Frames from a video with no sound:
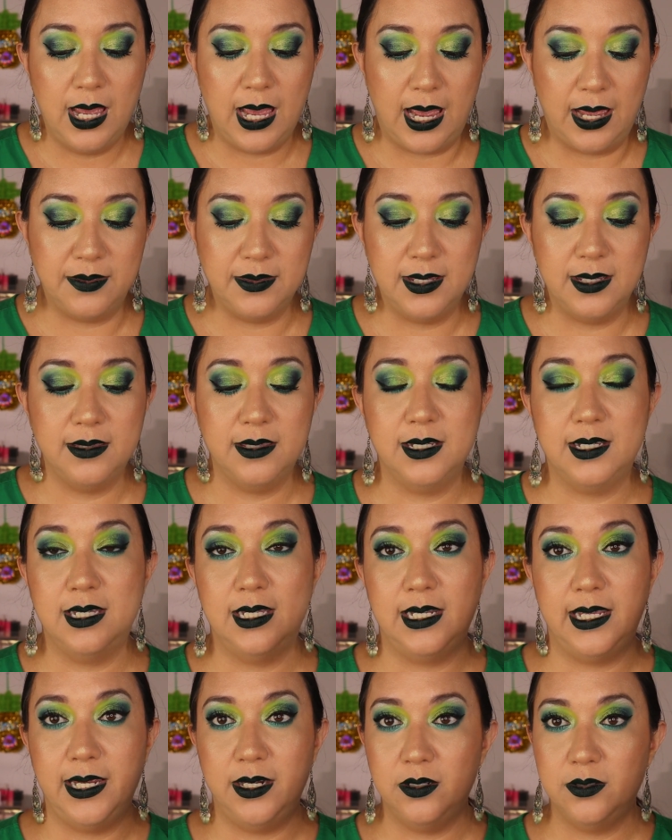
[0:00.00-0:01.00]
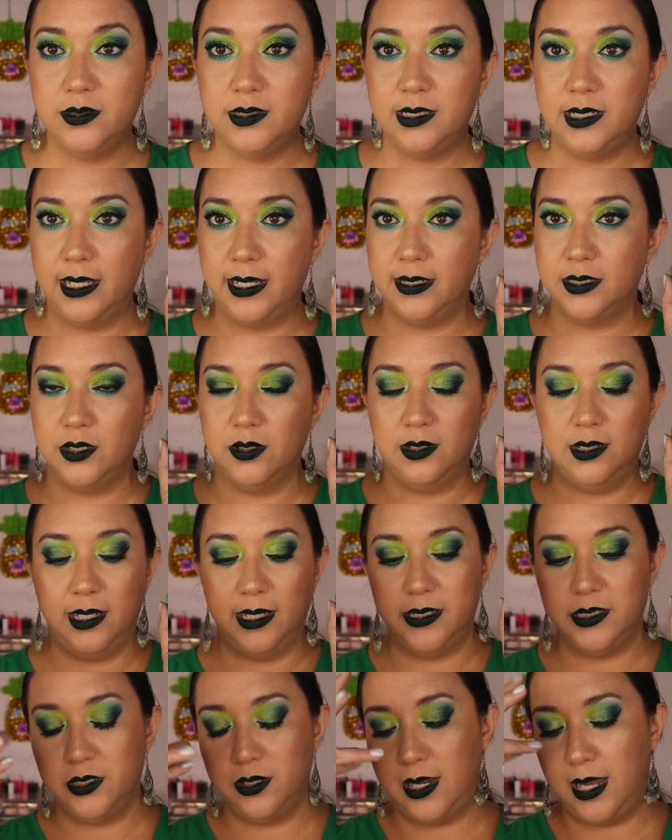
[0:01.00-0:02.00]
And then the Kaleidos Laser
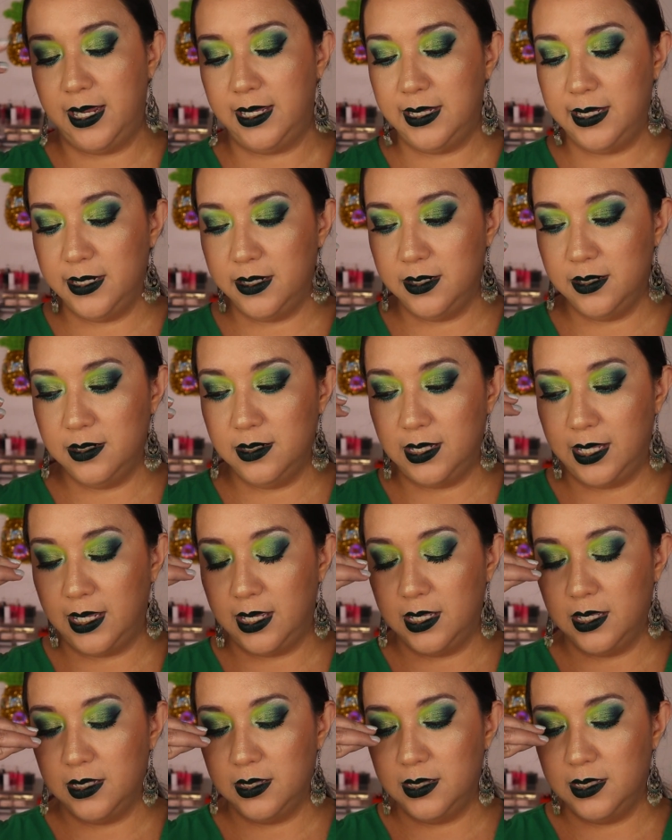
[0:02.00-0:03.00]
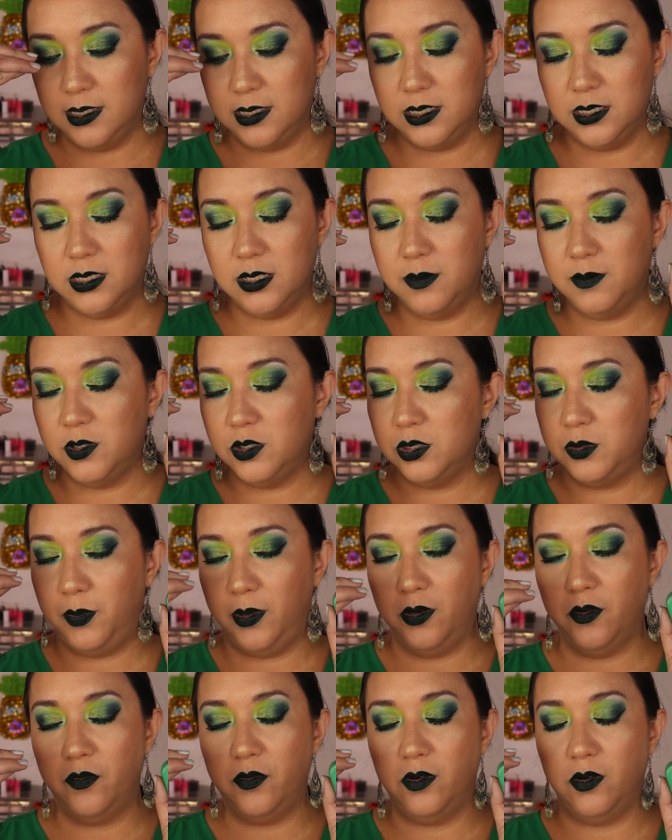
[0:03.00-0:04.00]
Glazer Highlighter. Like this is the most
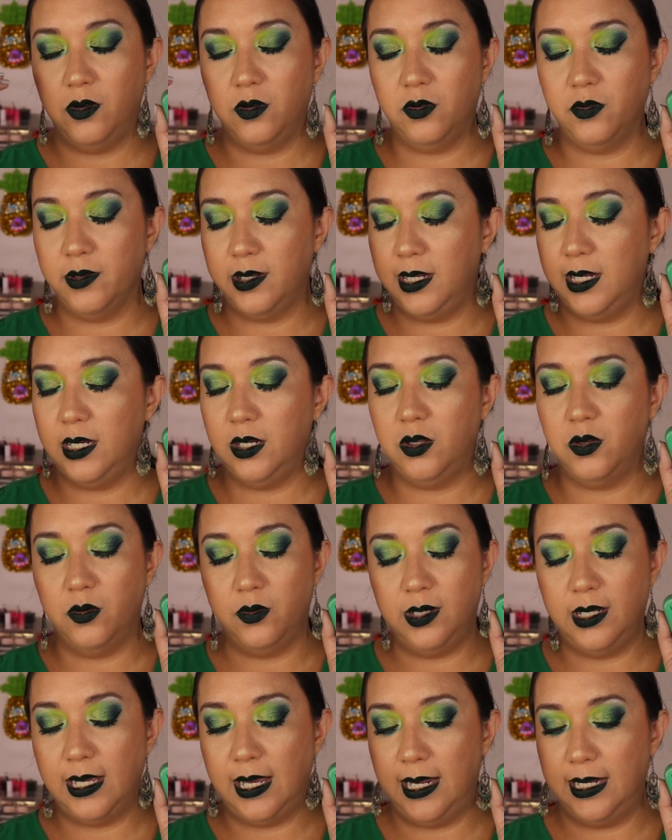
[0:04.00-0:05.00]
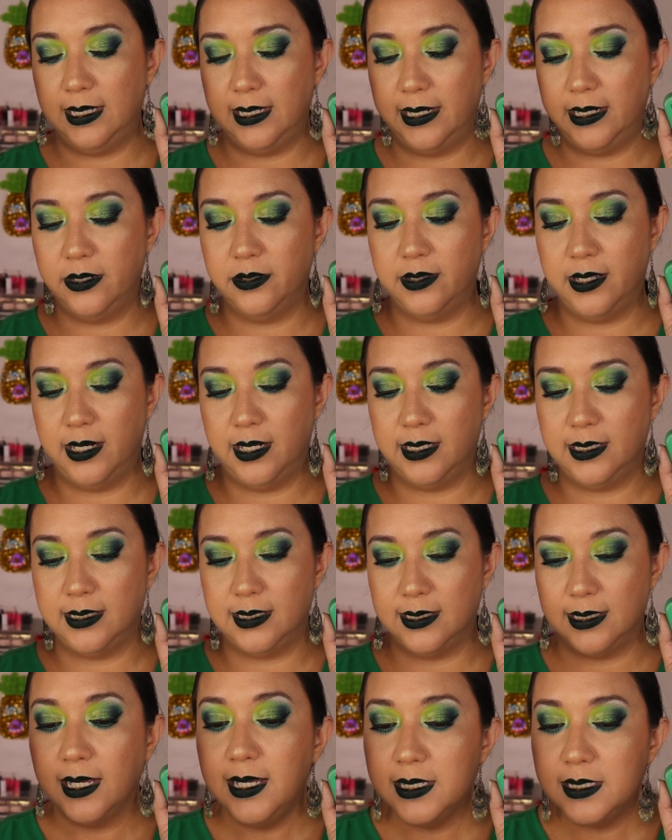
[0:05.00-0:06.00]
beautiful green goldy highlighter that
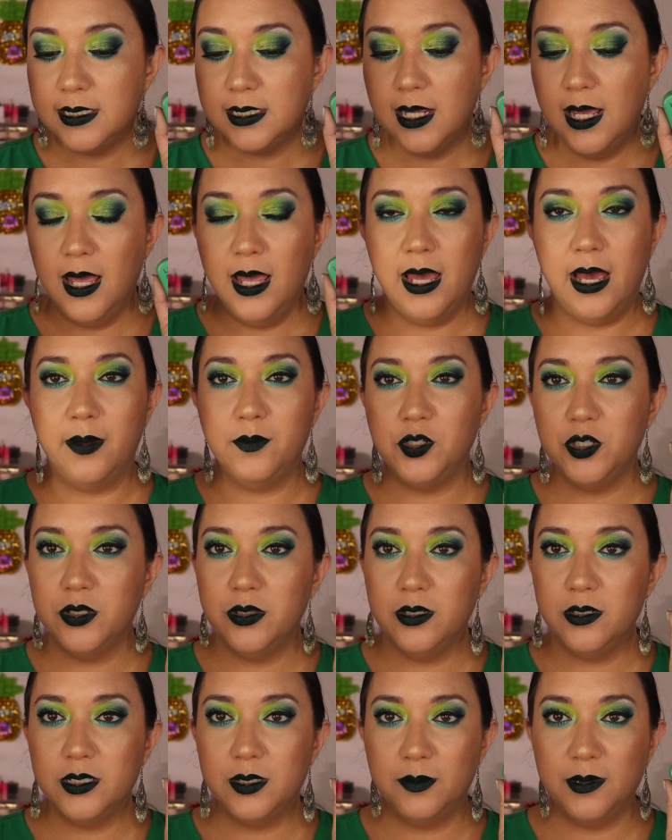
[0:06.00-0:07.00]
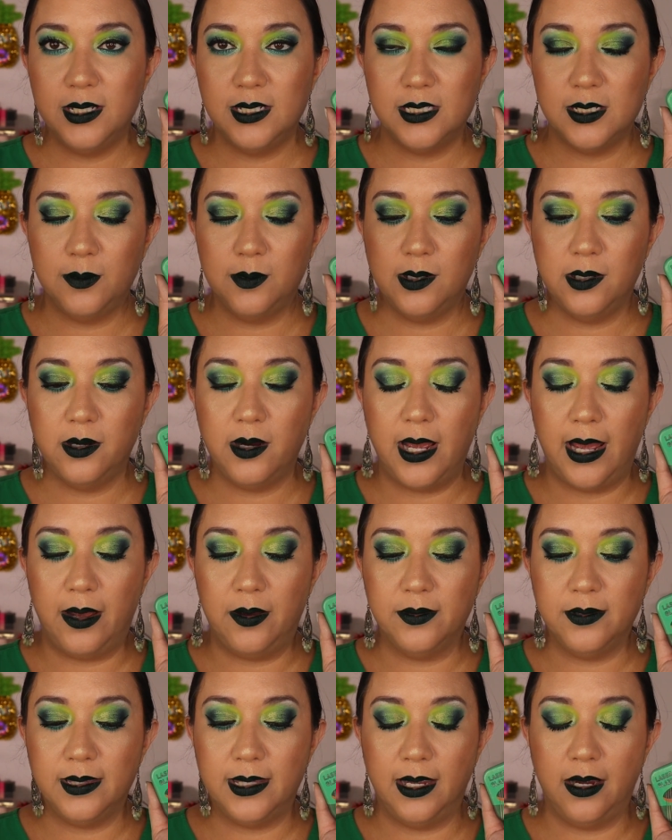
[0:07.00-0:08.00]
exists. I'm sure there's something similar out